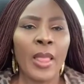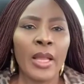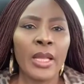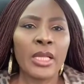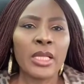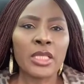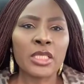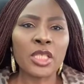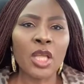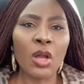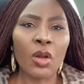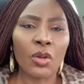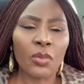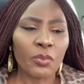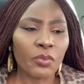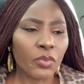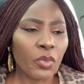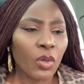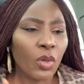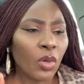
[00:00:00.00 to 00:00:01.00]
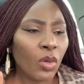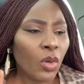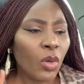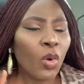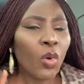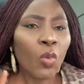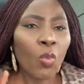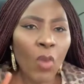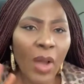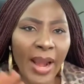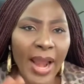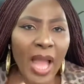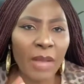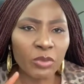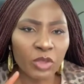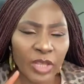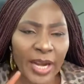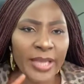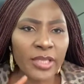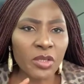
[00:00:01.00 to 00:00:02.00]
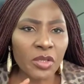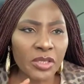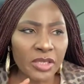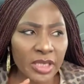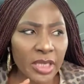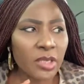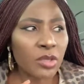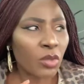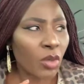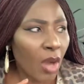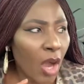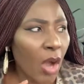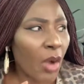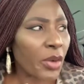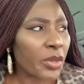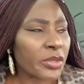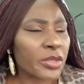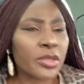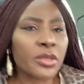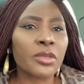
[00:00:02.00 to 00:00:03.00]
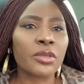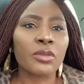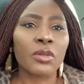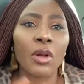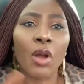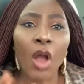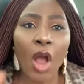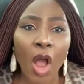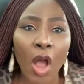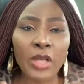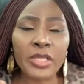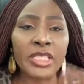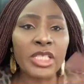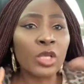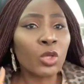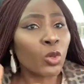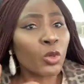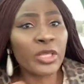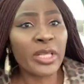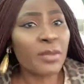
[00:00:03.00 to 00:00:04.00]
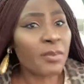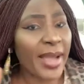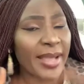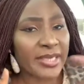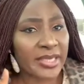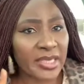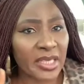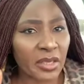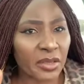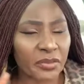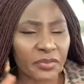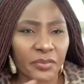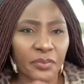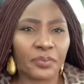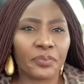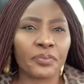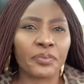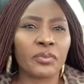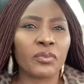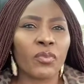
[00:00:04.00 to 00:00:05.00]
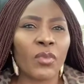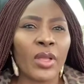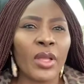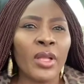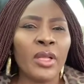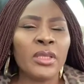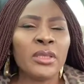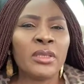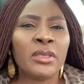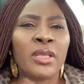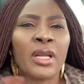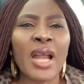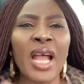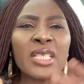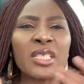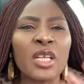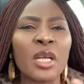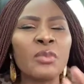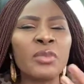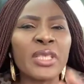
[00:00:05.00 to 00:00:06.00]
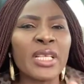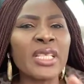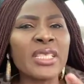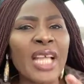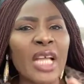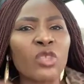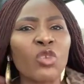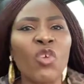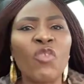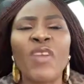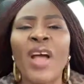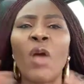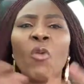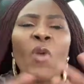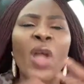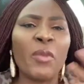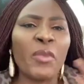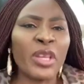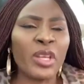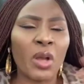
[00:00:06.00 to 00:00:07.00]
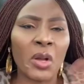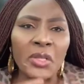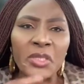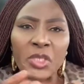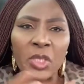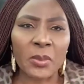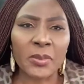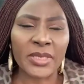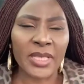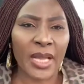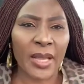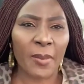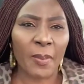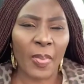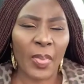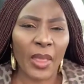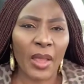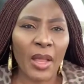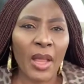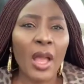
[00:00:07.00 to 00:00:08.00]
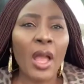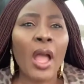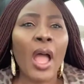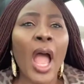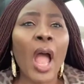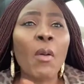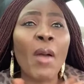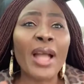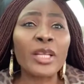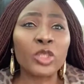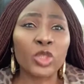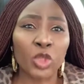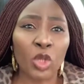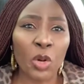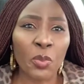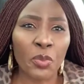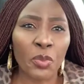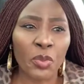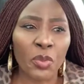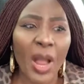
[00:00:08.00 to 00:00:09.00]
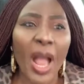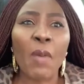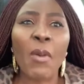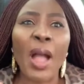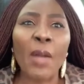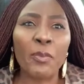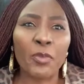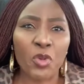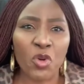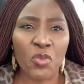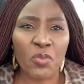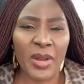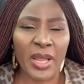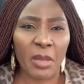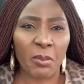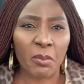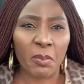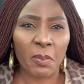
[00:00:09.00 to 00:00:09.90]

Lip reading: So, what I'm trying to say to us, including myself, there are some things that overwhelming us sometimes. Our trouble, our problem.